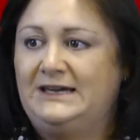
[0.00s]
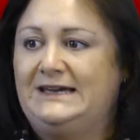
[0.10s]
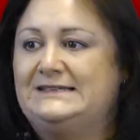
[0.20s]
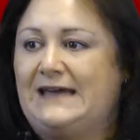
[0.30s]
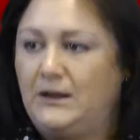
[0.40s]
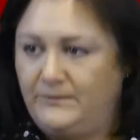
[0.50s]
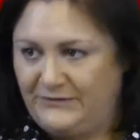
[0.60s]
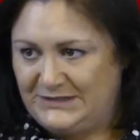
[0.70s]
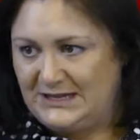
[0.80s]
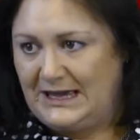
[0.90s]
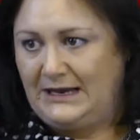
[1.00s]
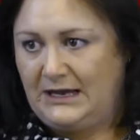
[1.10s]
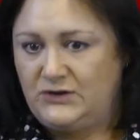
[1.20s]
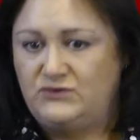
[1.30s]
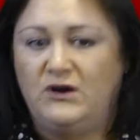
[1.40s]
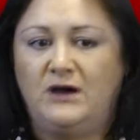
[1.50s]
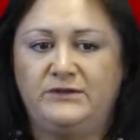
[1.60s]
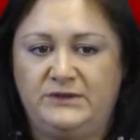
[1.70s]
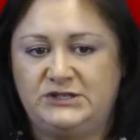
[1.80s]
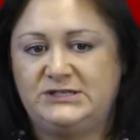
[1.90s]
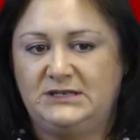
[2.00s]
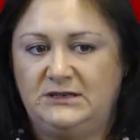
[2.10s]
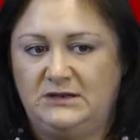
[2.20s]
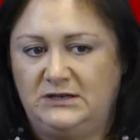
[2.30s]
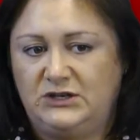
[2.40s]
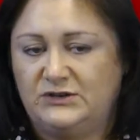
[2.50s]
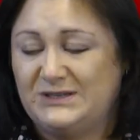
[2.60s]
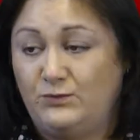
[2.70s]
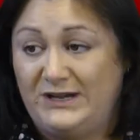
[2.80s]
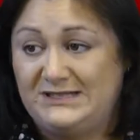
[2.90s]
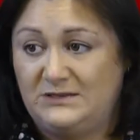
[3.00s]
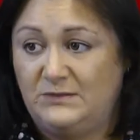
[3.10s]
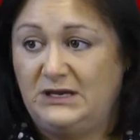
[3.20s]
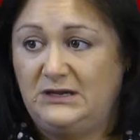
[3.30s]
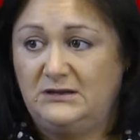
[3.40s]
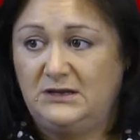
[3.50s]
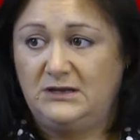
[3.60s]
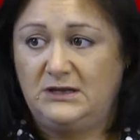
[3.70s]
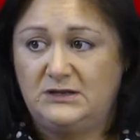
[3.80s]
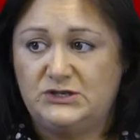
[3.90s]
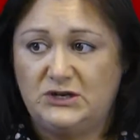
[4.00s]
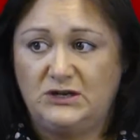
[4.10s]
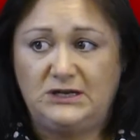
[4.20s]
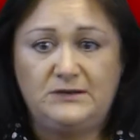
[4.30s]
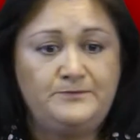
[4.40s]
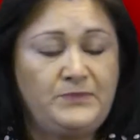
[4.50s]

is helpful to that end rather than just some wasted money in the journey.